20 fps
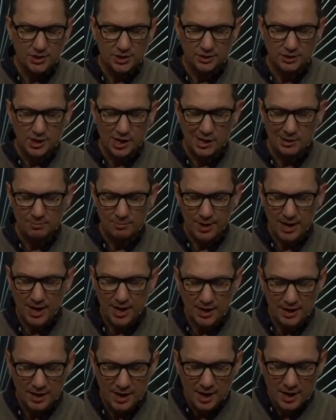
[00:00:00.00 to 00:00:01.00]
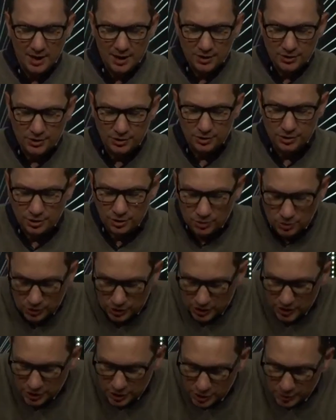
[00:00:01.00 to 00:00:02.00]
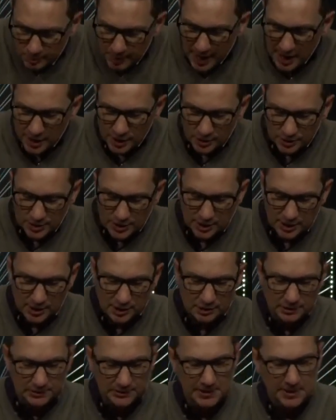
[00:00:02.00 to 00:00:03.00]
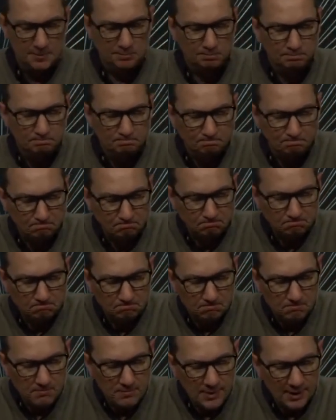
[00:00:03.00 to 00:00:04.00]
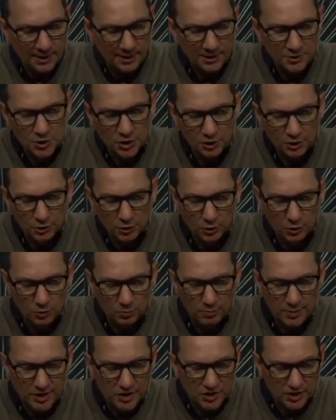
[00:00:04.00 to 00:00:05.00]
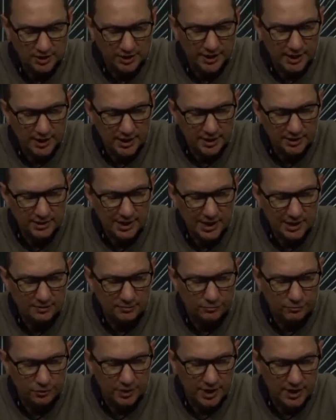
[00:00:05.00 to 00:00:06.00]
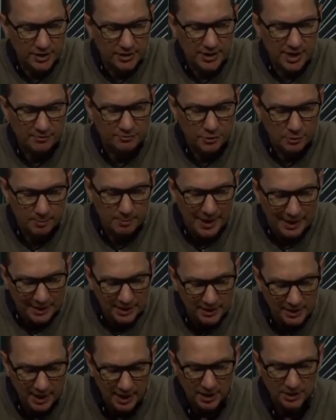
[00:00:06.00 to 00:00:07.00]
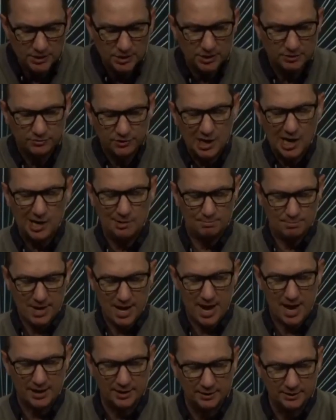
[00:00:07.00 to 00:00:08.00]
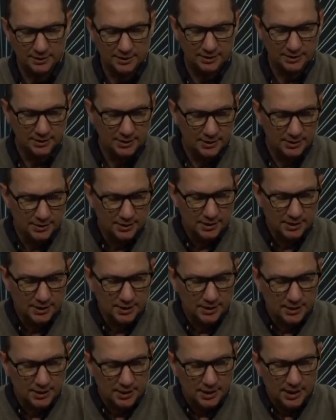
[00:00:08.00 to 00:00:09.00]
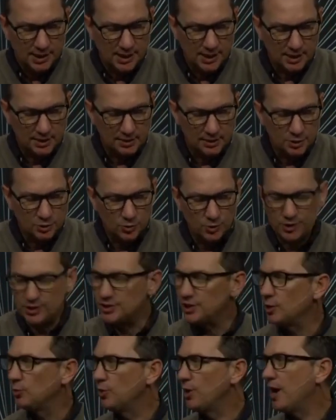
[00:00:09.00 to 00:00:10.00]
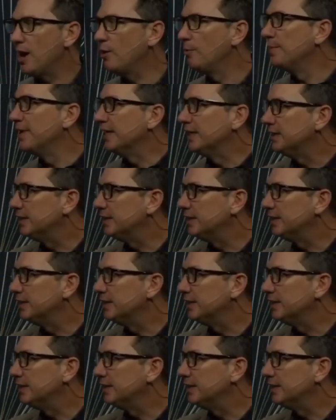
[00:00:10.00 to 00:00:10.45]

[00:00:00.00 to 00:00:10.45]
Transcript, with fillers: had gone by the Jews conspired to kill him. And that's a little misleading that phrase after many days have gone by. Because uh, we could say, well, how many